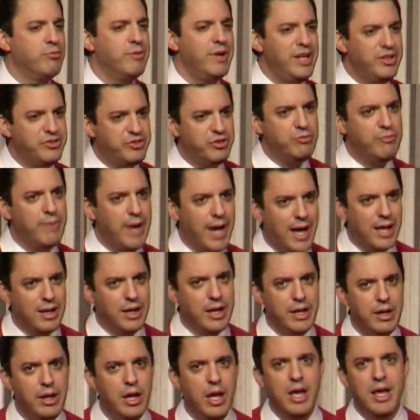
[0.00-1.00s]
Reason
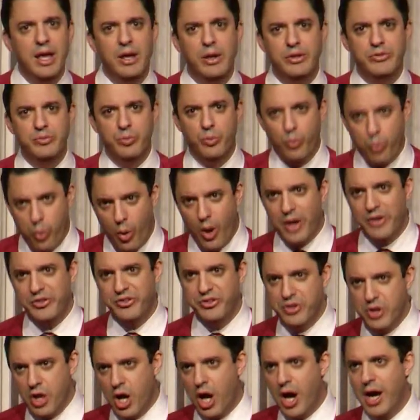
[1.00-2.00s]
Rally
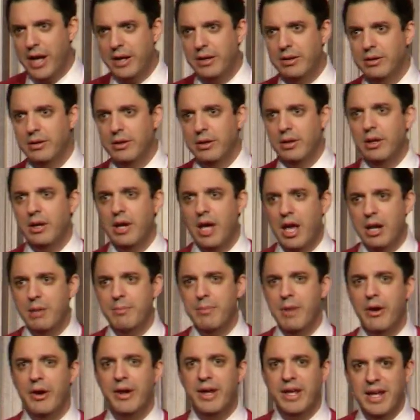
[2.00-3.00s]
was not an
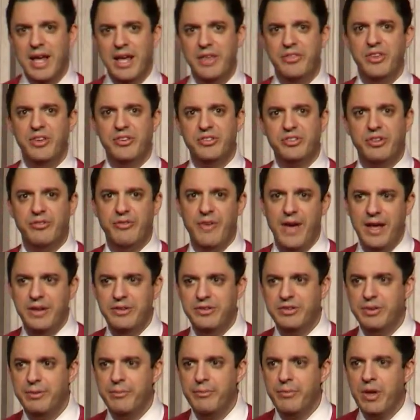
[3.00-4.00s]
American Atheist
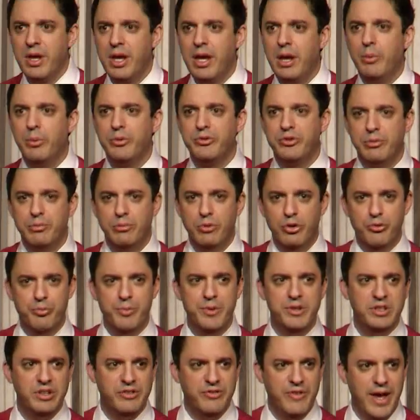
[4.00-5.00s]
event. It was a
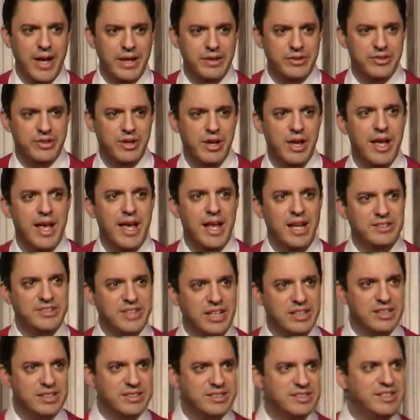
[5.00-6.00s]
movement event. It's
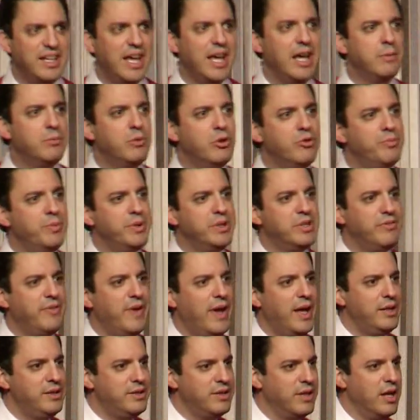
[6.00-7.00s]
got to stay a movement
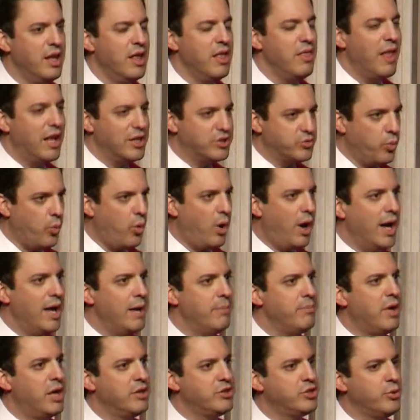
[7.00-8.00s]
event. That's why
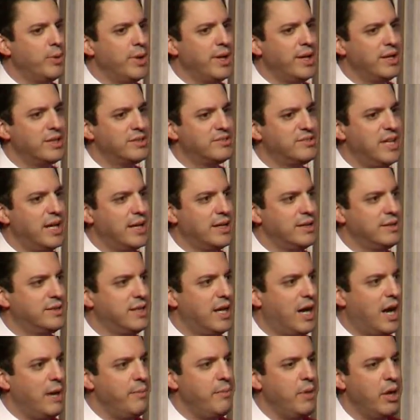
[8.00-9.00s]
I'm not doing it a second
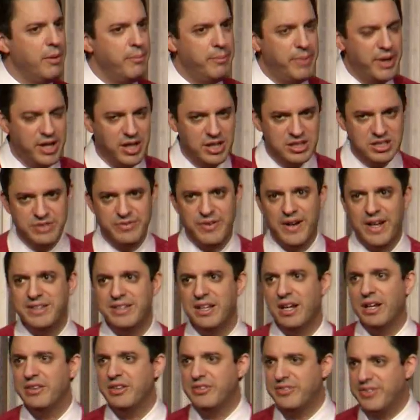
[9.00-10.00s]
time, because if I'd
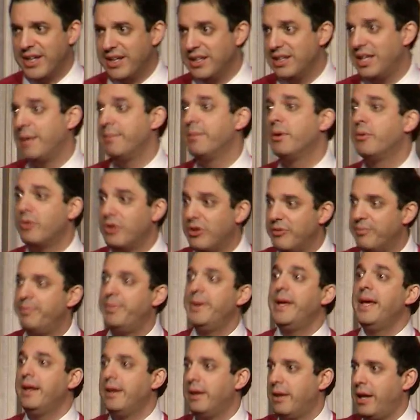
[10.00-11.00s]
done it the second time, it would have
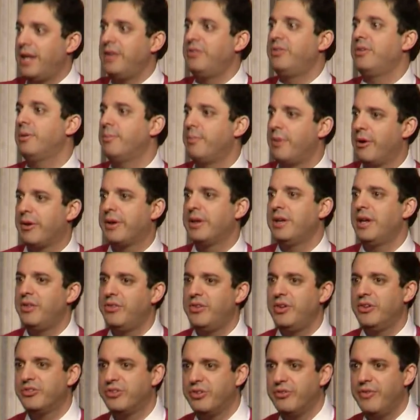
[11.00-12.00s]
been an American
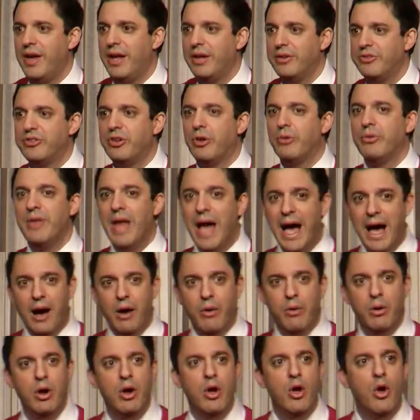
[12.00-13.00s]
Atheist event. So
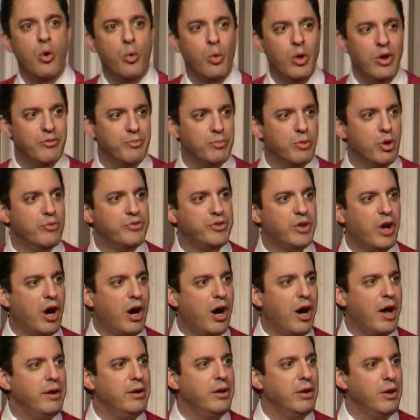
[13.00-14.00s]
now we've moved
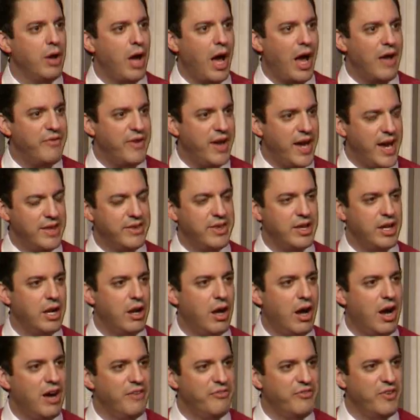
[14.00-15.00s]
on. I've handed it
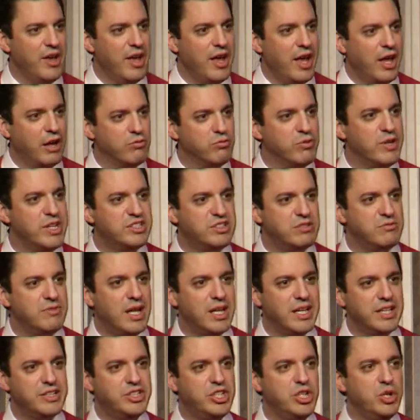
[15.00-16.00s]
off, and Reason
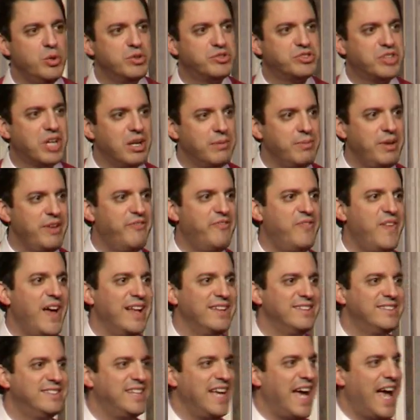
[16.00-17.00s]
Rally 2 is going to be
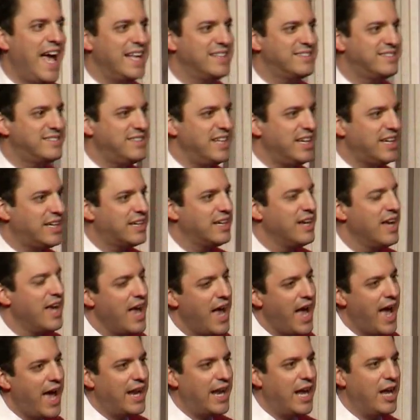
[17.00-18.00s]
fantastic,
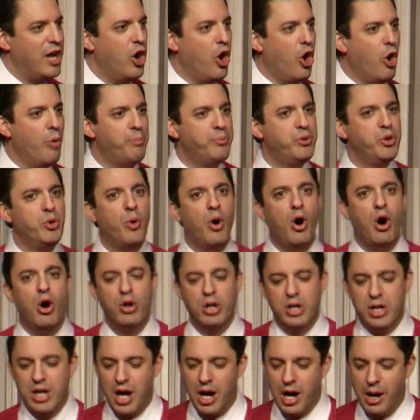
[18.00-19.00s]
and I hope you all
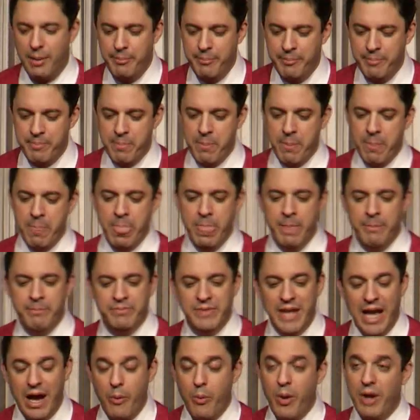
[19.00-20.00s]
come.
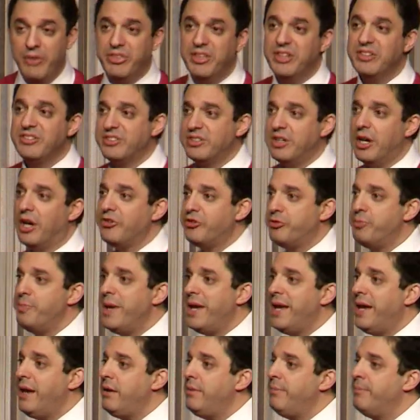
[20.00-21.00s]
Now, what this does
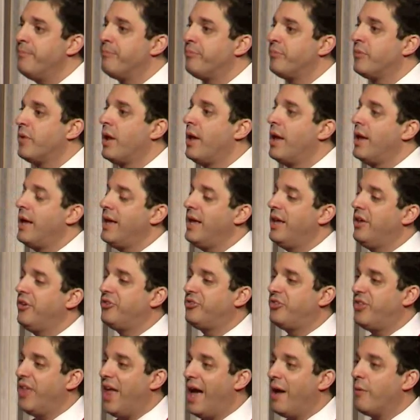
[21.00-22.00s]
mean
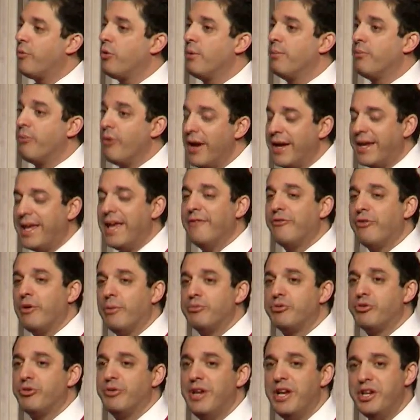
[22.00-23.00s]
is that we're breaking
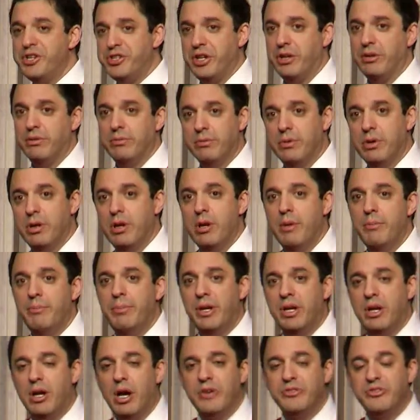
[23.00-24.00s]
from tradition,
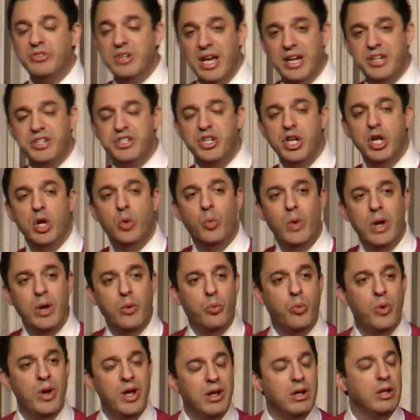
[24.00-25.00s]
because next year we
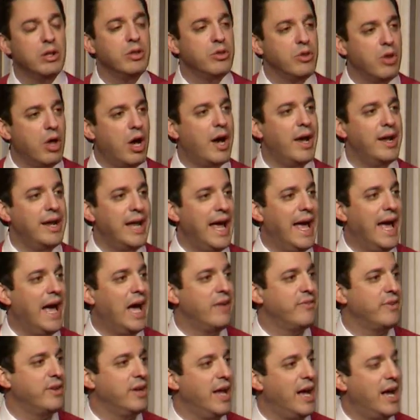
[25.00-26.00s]
will not
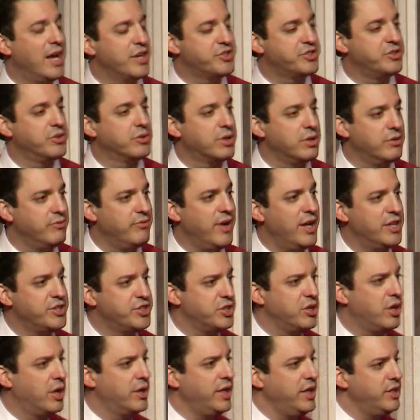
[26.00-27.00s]
have a national
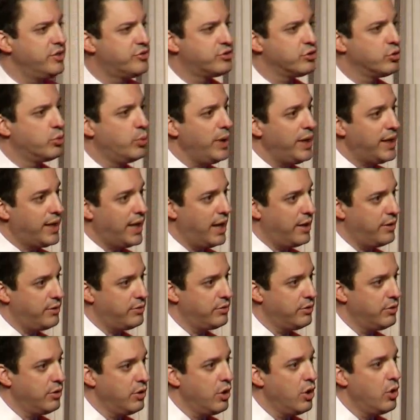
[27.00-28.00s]
convention on Easter weekend.
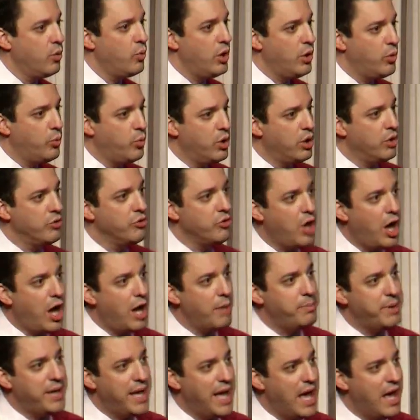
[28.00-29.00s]
We will
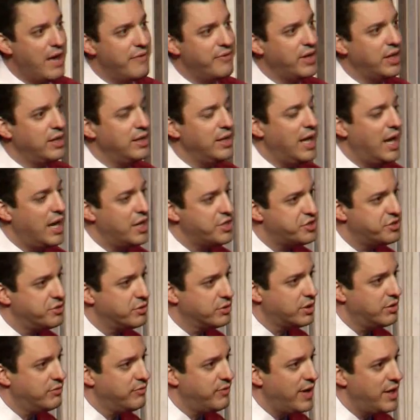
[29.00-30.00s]
not be having a national
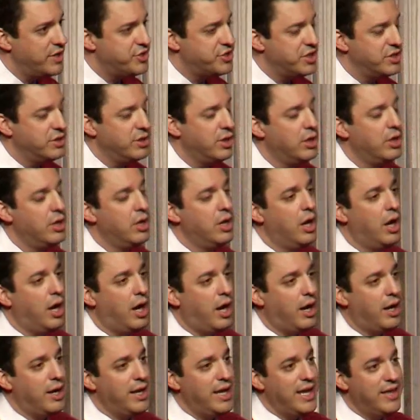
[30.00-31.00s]
convention
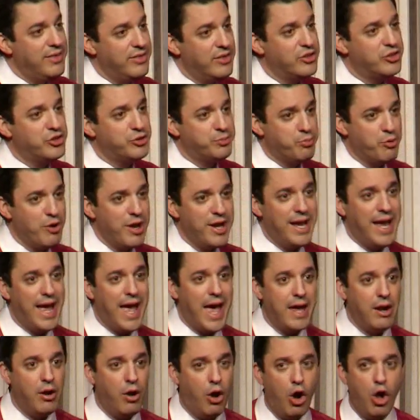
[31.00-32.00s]
in the spring
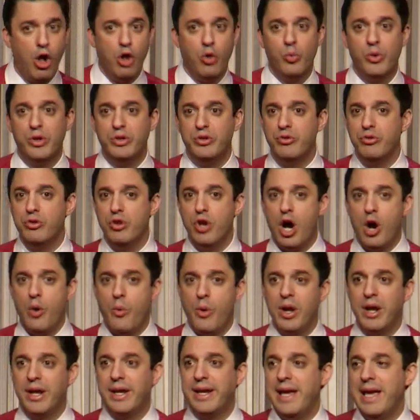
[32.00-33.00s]
at all. We do not
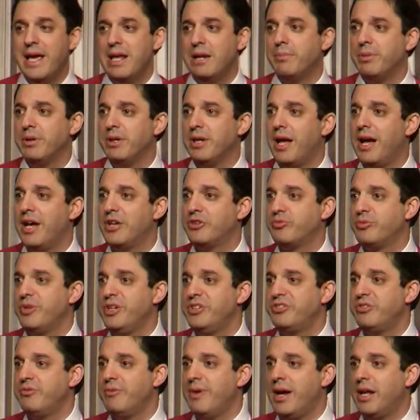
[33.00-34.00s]
want to cannibalize
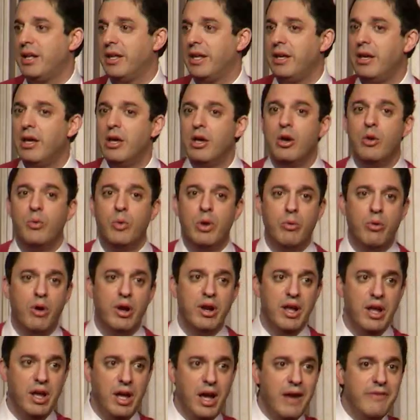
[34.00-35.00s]
Reason Rally. We
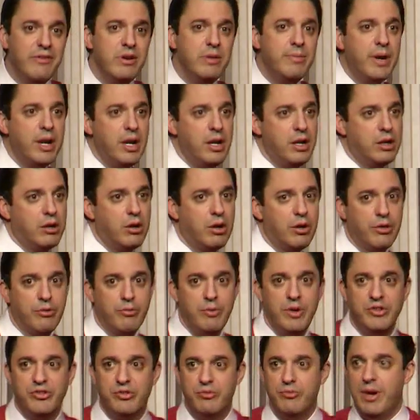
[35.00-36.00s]
want everybody to go to the
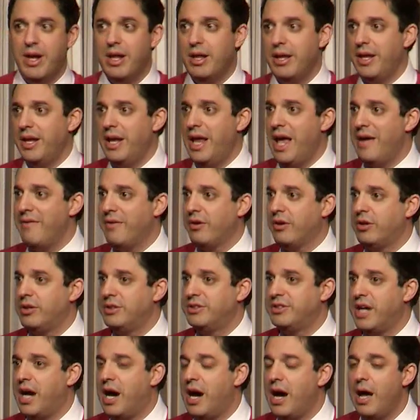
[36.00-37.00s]
Reason Rally and have a
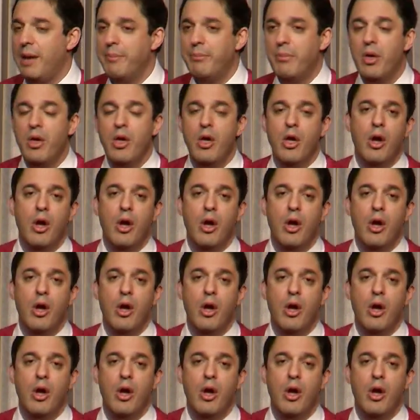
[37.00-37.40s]
good time.